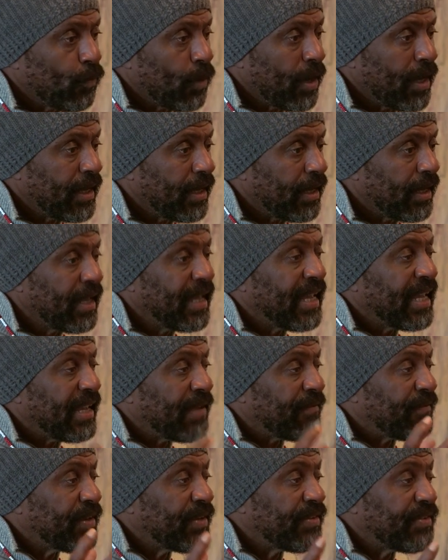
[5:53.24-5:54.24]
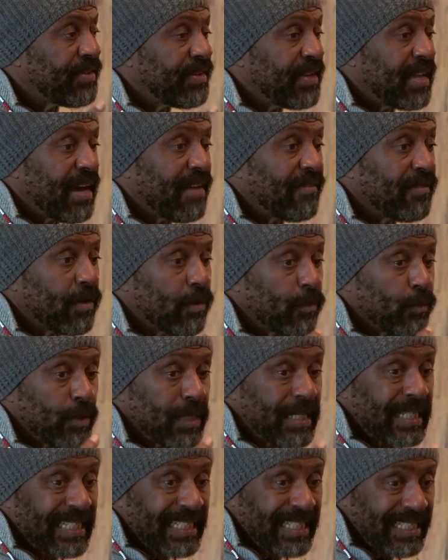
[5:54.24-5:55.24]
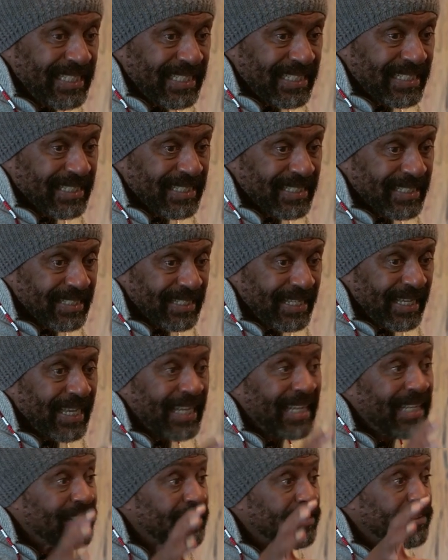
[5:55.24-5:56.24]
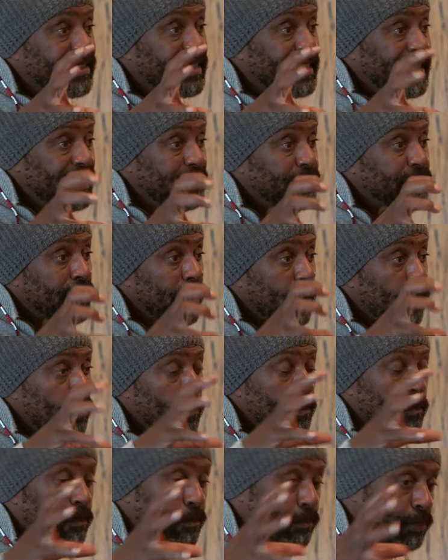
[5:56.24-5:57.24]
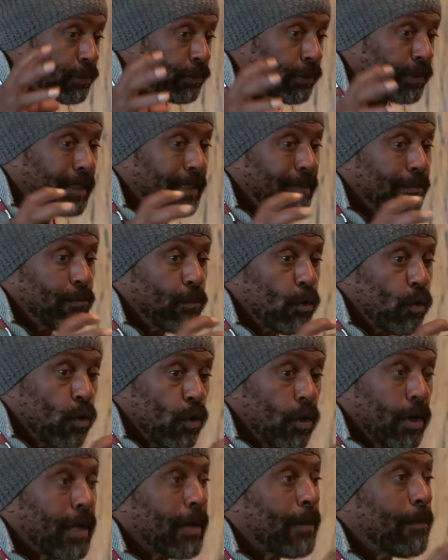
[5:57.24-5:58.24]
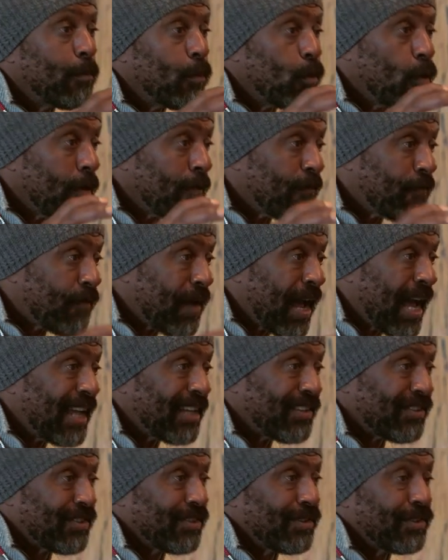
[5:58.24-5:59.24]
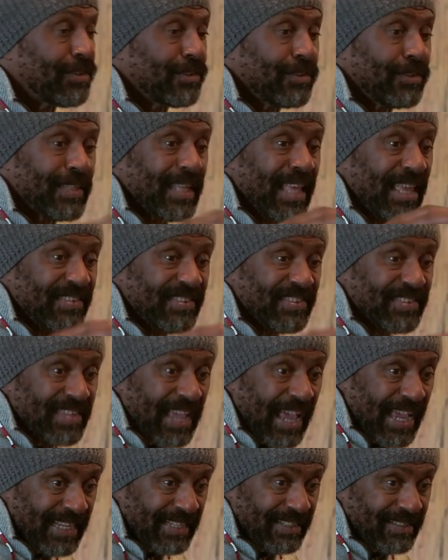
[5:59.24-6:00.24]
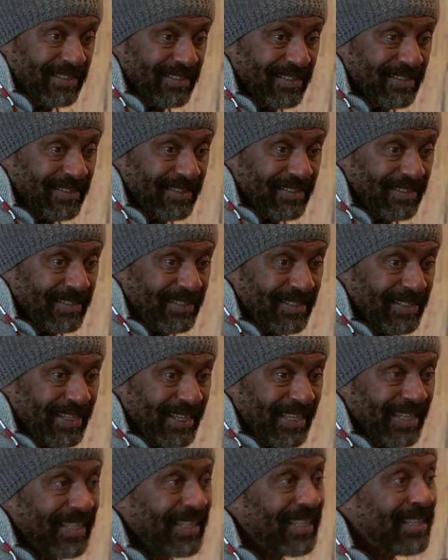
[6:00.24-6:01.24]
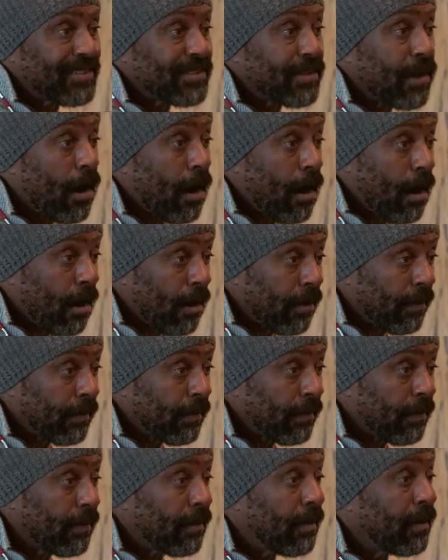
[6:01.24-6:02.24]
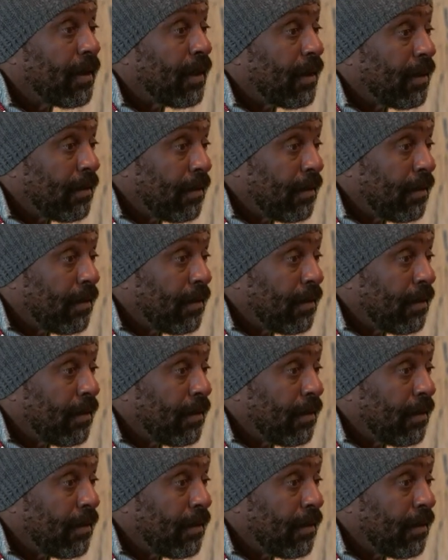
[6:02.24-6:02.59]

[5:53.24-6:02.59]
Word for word: way, if it's never released, it just keeps on pulling more and more fascia to that site. And it gets harder and